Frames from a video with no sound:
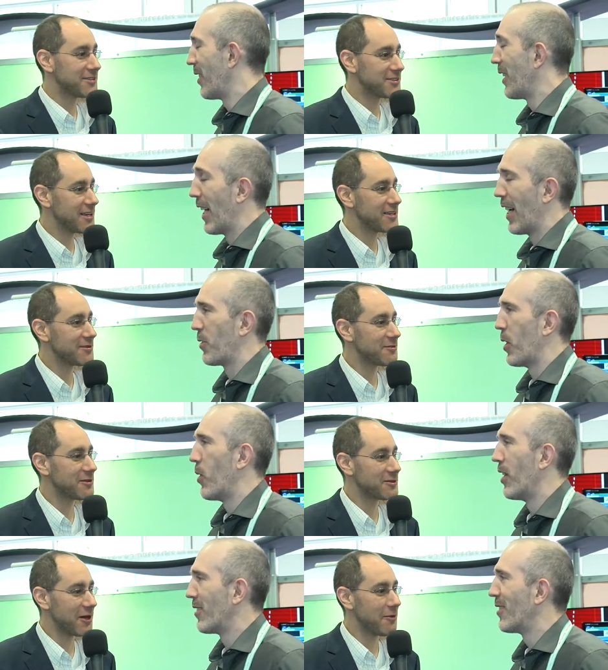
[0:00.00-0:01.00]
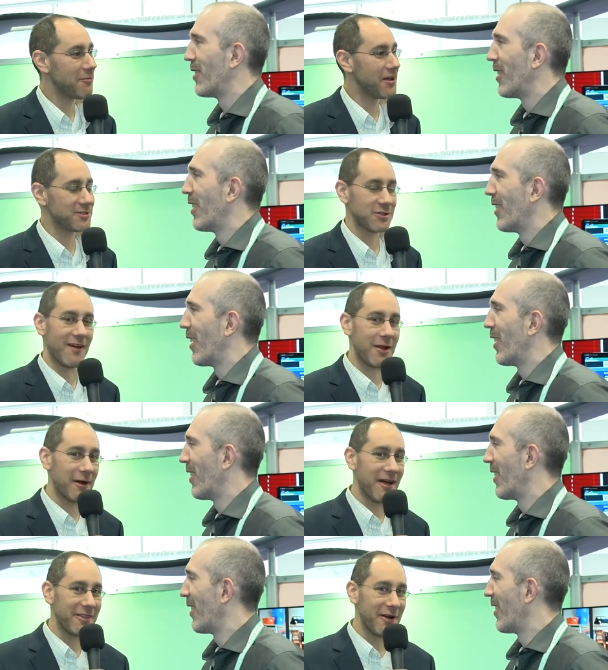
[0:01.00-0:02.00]
Speaker 1: seats yeah, from the Trailblazers. So if
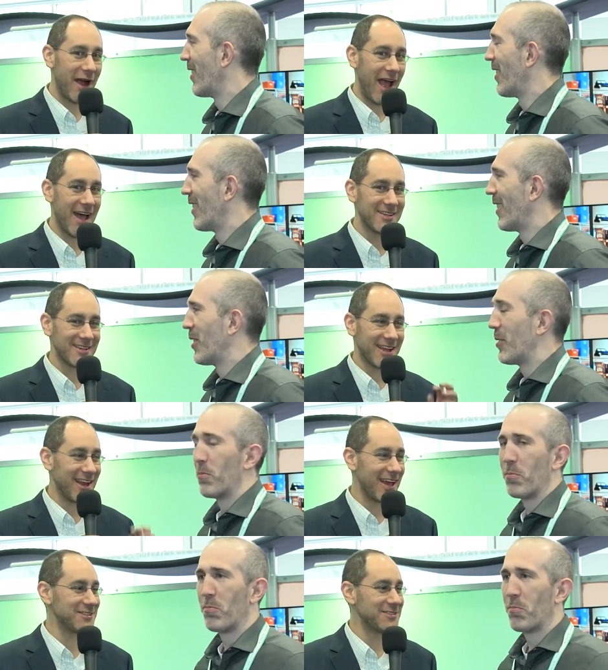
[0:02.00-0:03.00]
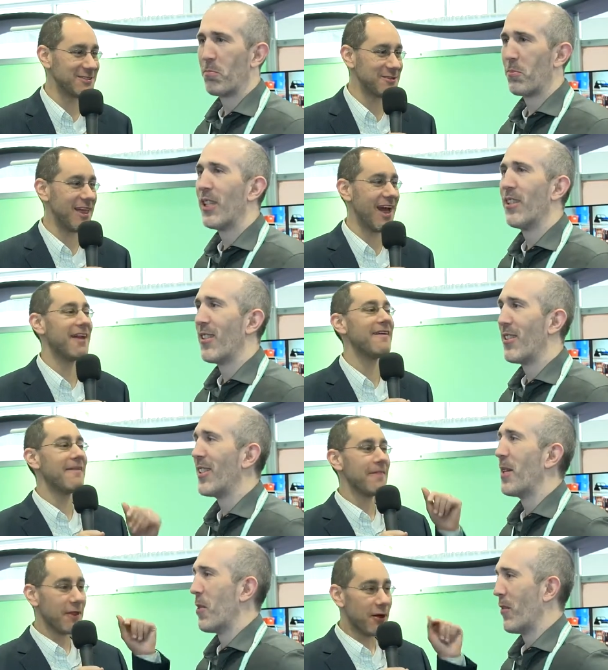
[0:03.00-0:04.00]
anyone out there has a connection to that,
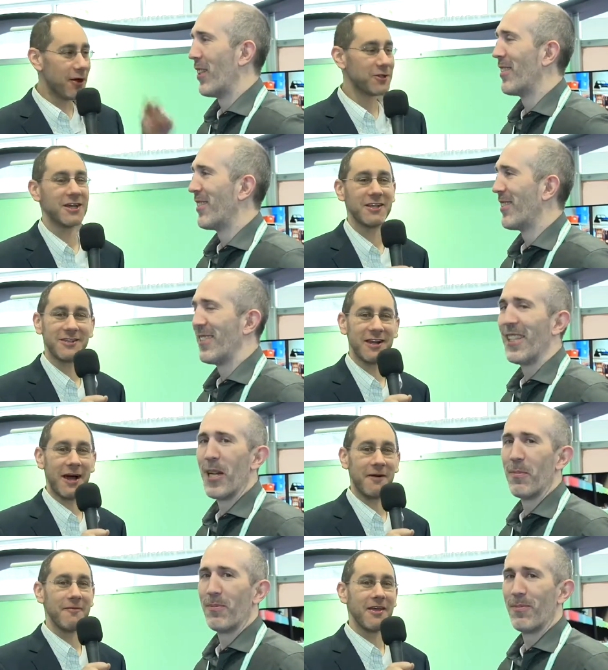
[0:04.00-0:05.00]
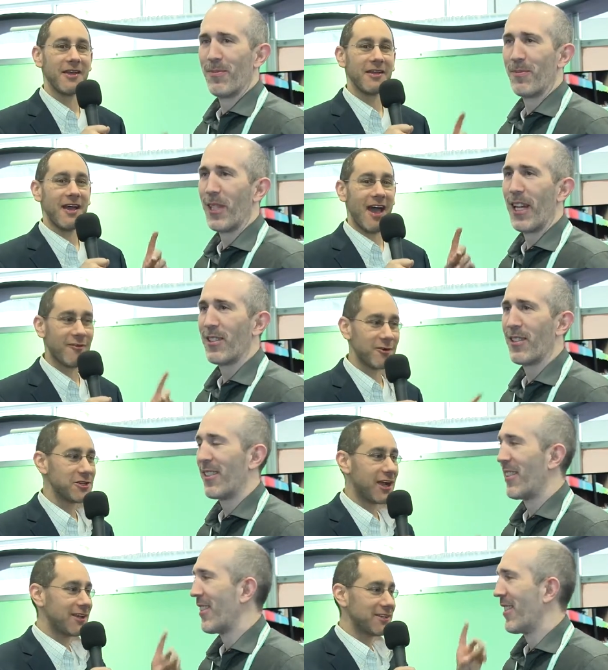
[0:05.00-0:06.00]
hook Jason up. Thanks. Everyone
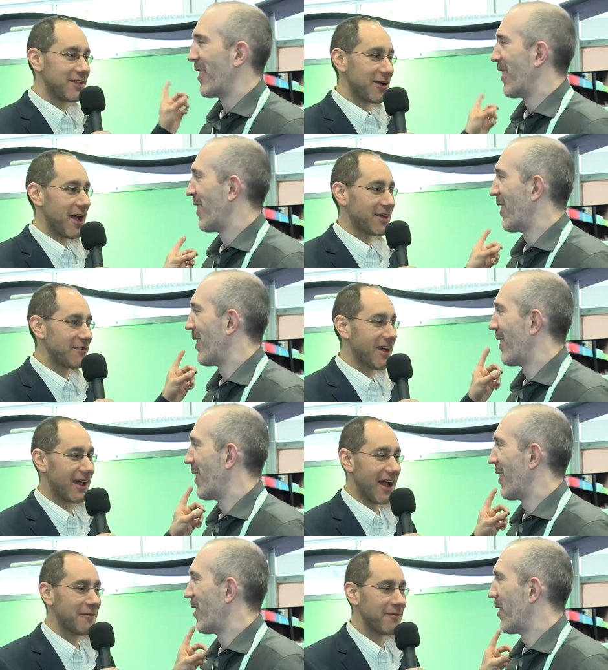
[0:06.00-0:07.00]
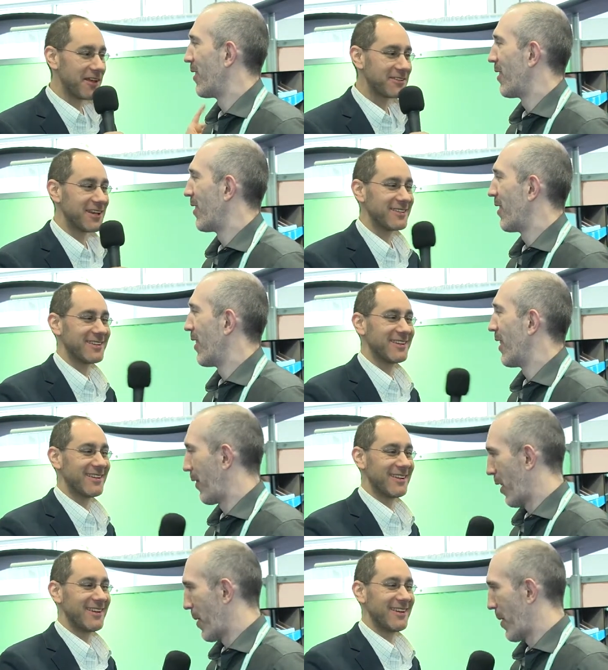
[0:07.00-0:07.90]
check out selleractive.com. Thanks, Jason. Thank you very